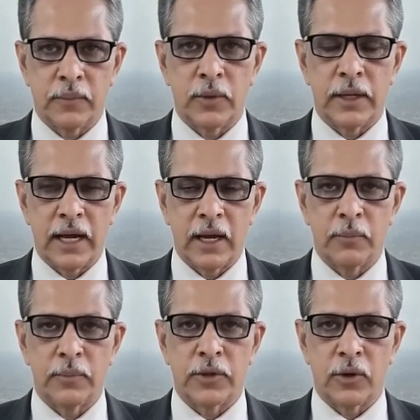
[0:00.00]
With
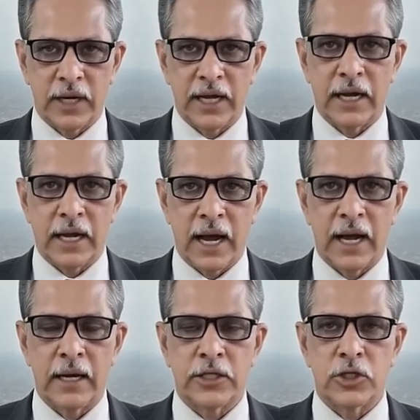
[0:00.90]
help, you're like a
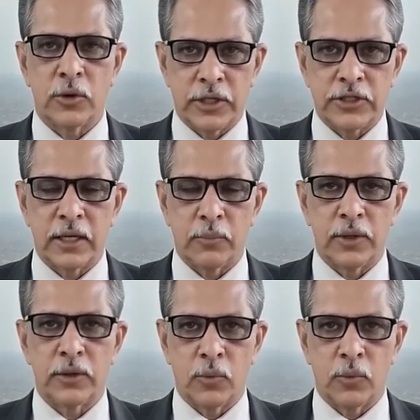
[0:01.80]
guide, showing someone